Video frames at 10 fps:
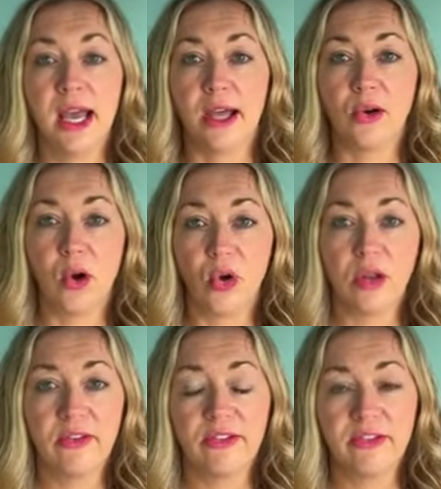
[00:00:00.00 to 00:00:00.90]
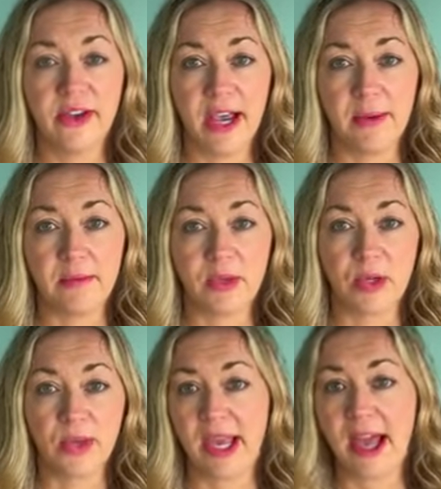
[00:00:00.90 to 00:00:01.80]
and all of
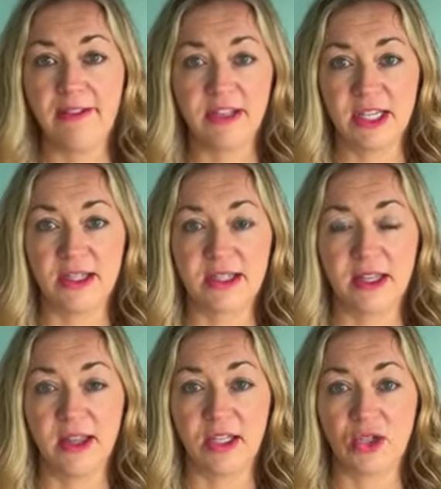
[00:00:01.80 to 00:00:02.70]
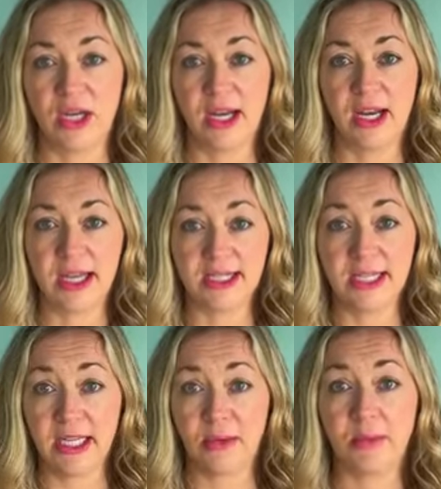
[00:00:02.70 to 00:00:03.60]
the evidence that this training has
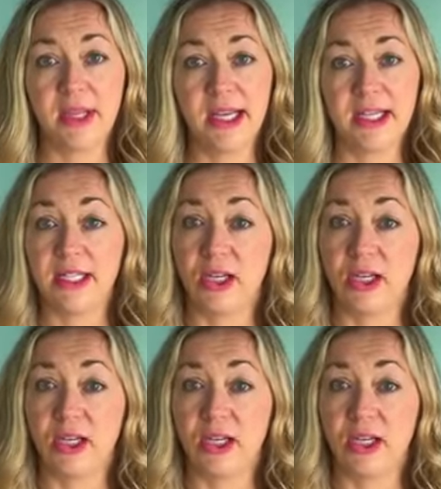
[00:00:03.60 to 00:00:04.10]
taken place,